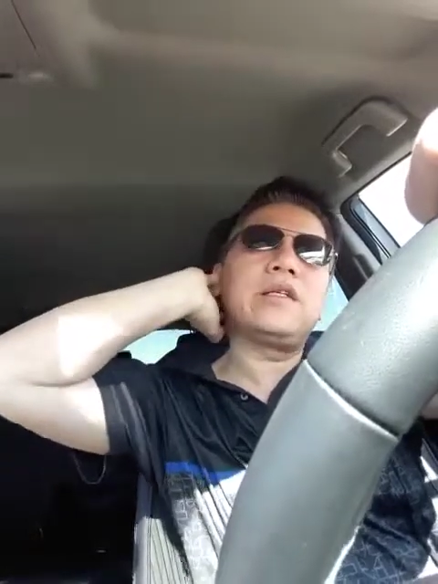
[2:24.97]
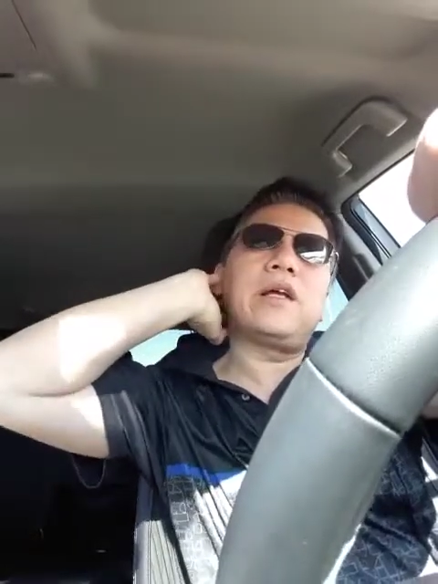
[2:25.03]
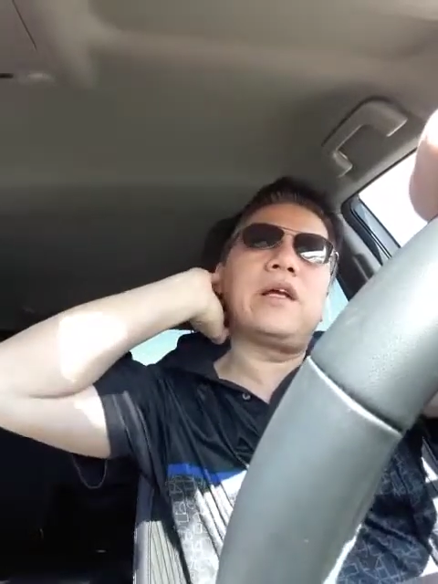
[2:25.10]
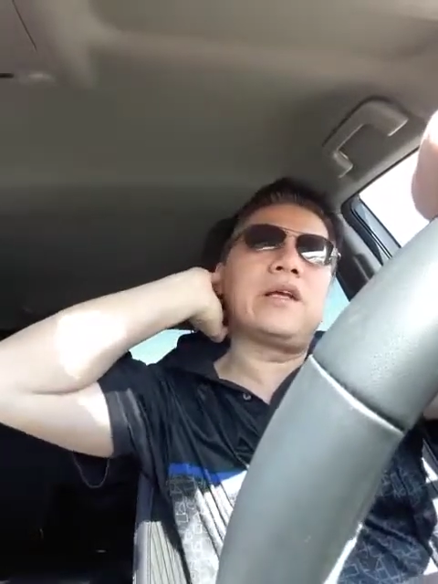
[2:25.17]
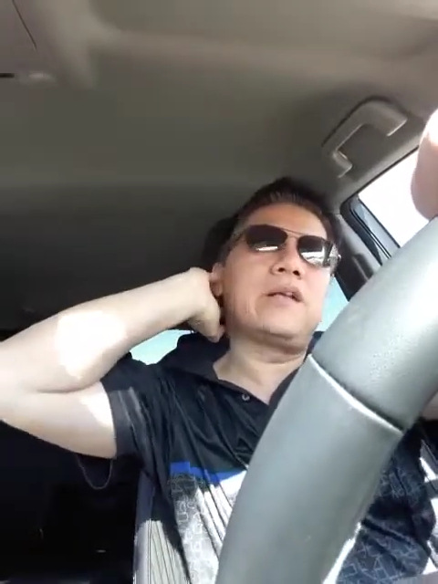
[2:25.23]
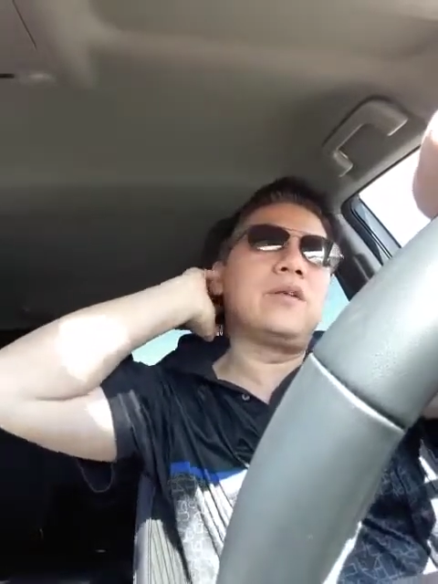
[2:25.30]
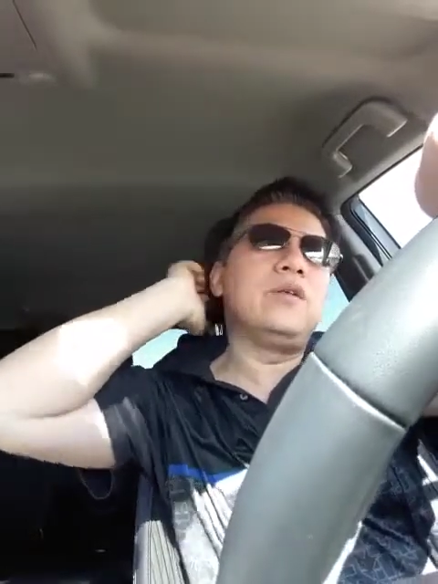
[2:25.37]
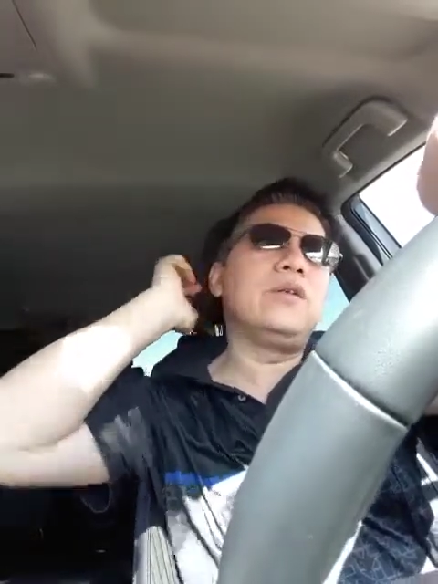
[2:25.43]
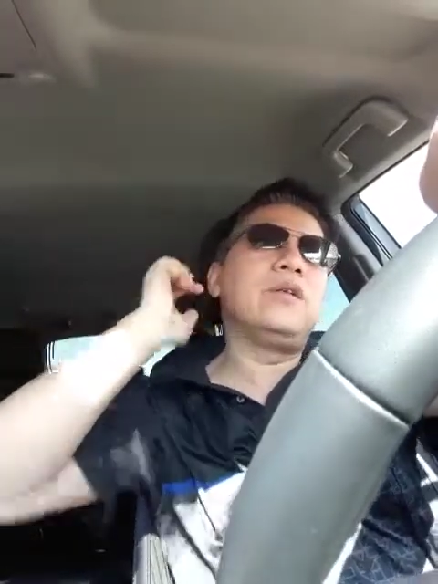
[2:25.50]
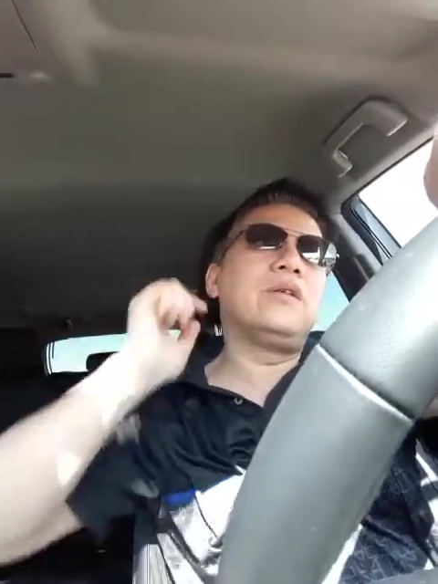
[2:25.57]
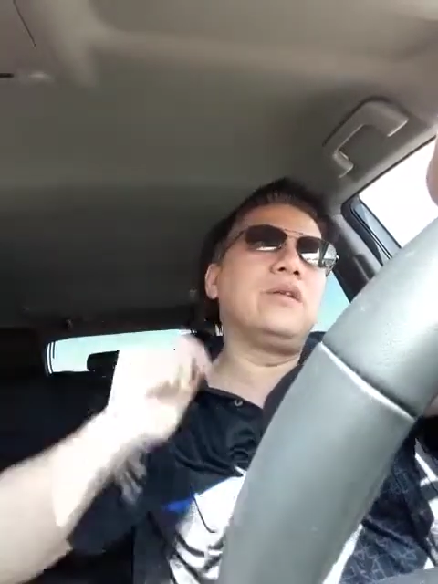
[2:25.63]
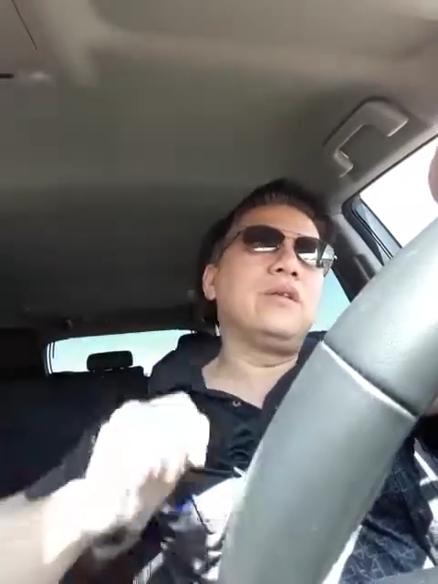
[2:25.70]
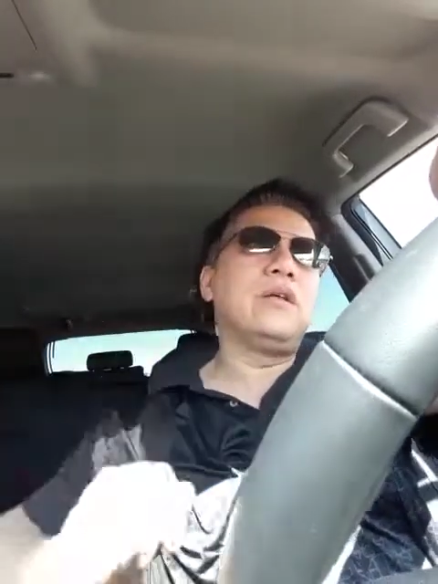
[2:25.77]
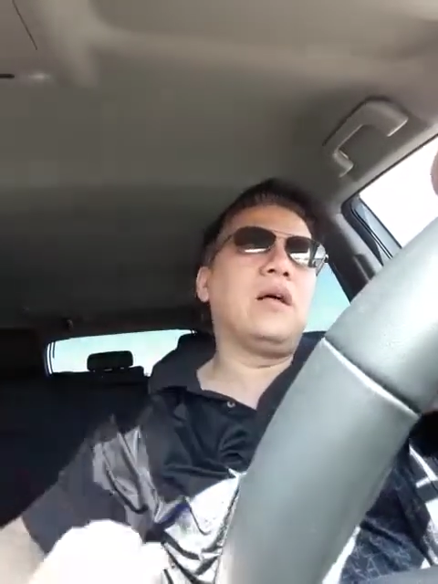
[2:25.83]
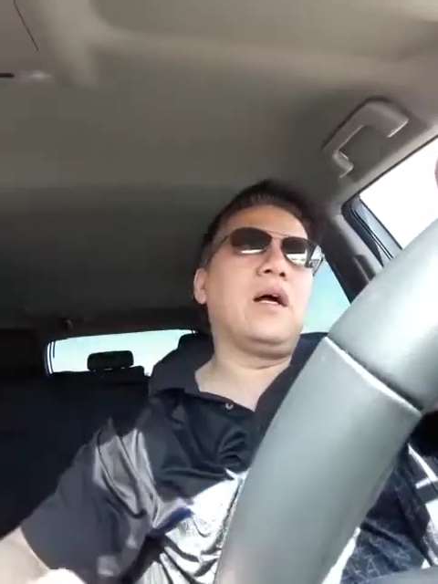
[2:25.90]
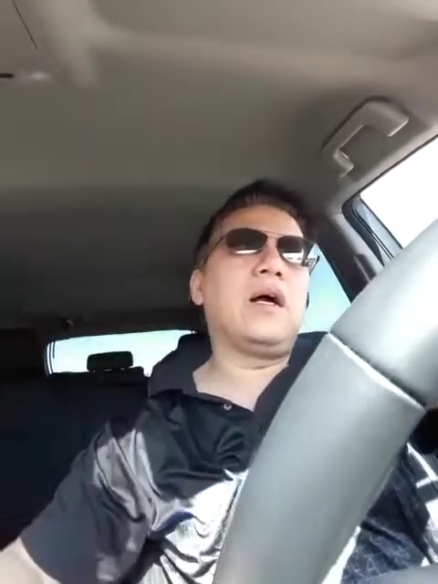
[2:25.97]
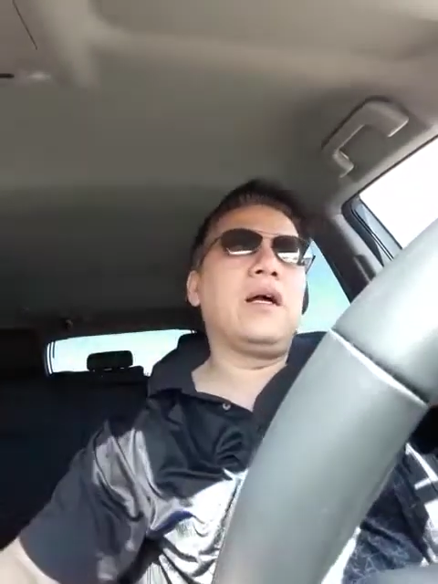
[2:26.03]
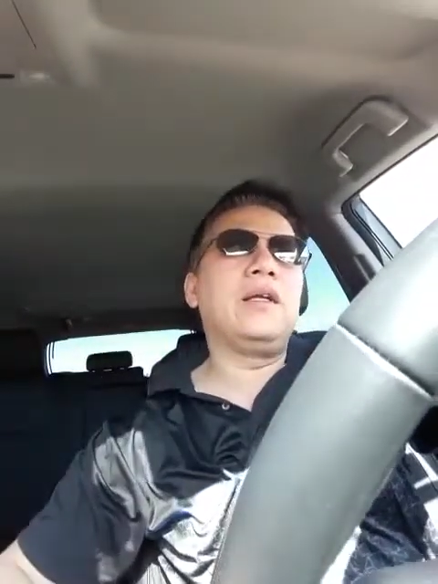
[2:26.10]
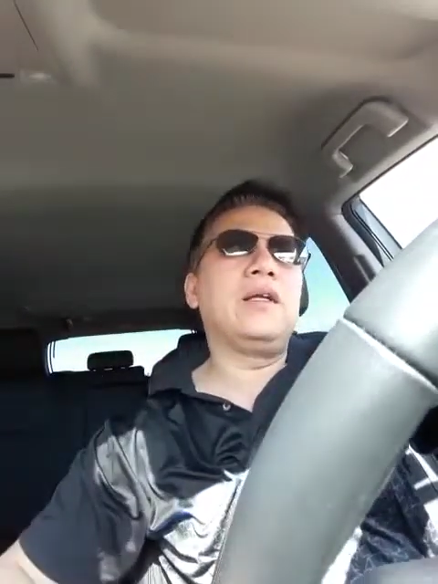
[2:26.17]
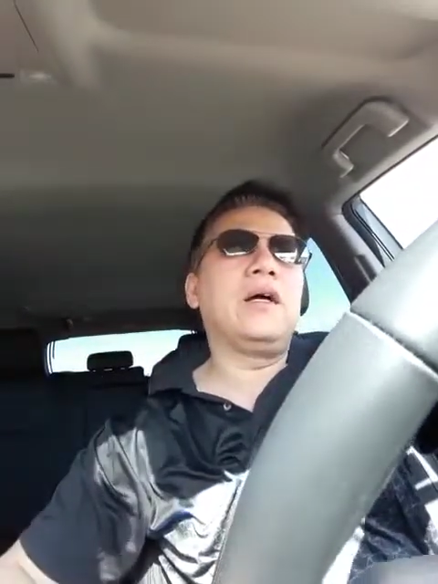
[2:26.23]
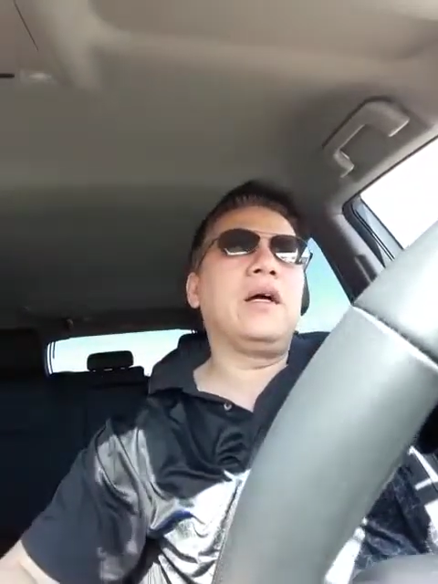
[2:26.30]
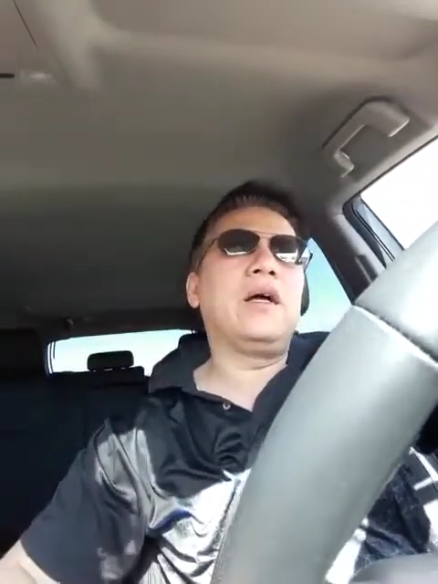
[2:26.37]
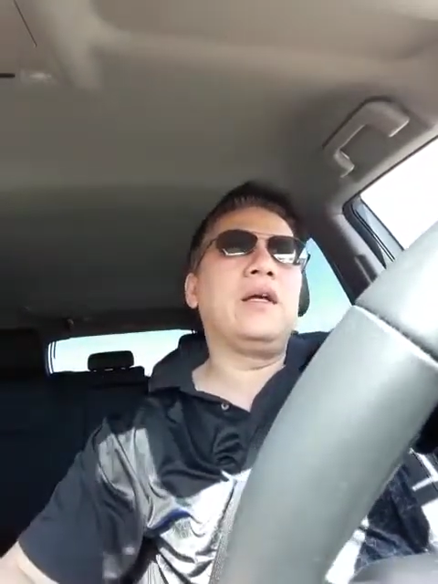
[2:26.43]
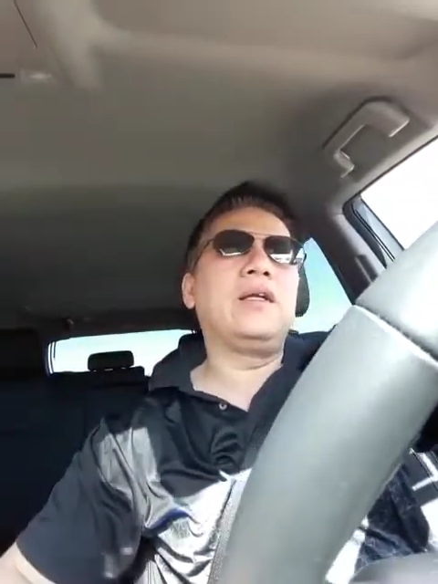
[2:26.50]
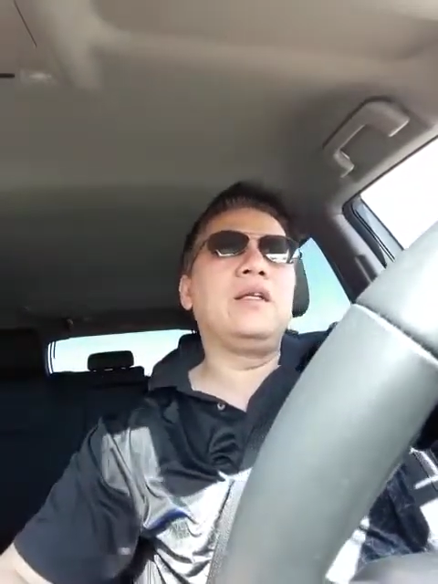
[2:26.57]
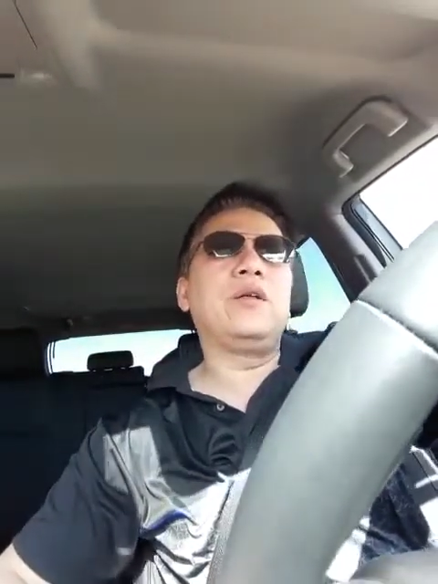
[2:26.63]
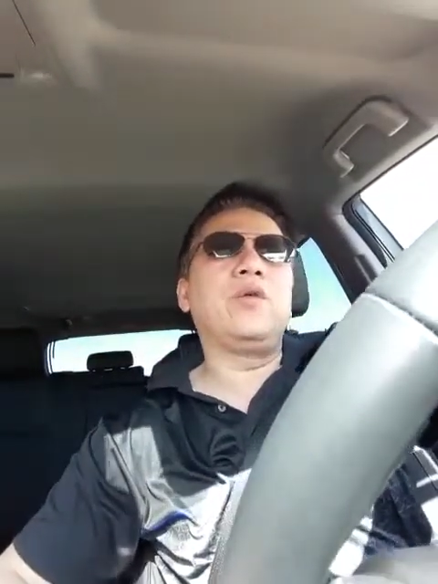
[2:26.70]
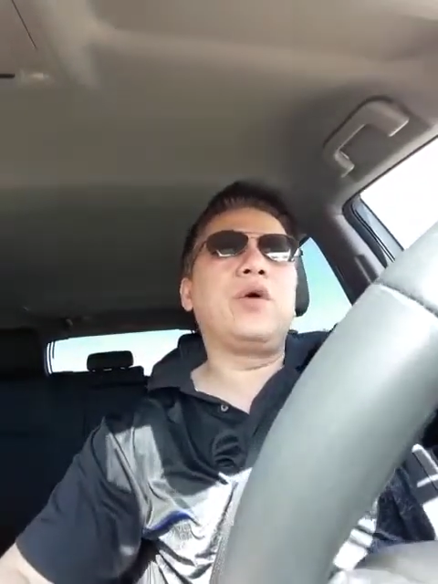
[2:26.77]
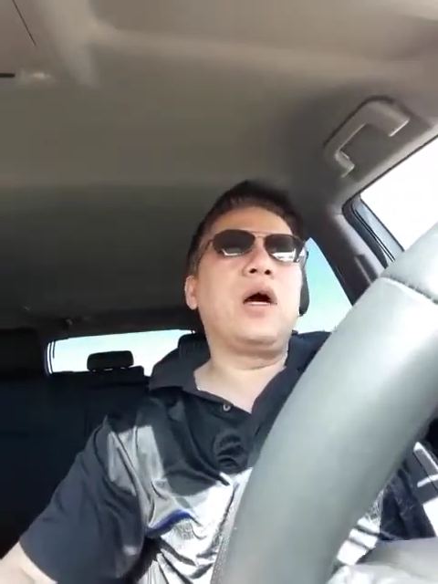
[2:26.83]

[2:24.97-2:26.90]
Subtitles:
like I didn't